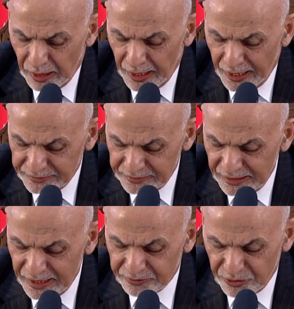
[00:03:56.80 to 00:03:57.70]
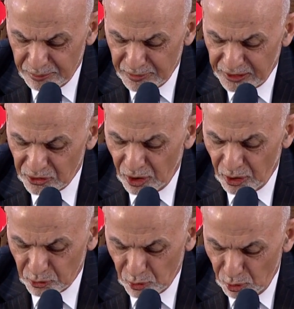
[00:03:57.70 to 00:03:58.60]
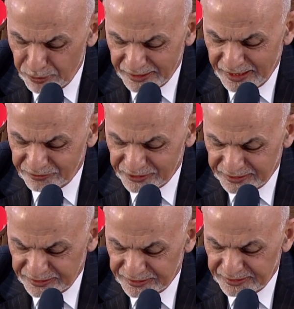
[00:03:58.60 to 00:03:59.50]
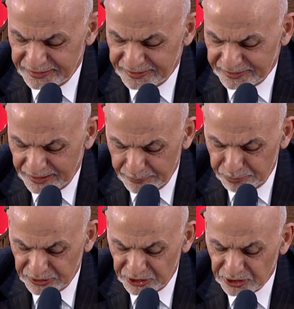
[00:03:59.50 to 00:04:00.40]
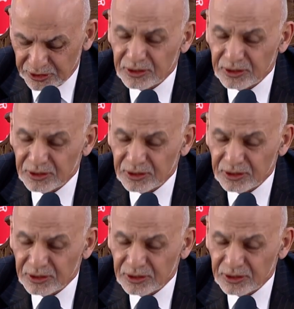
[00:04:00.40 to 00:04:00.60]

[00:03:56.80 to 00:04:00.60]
until agreement on global governance is established,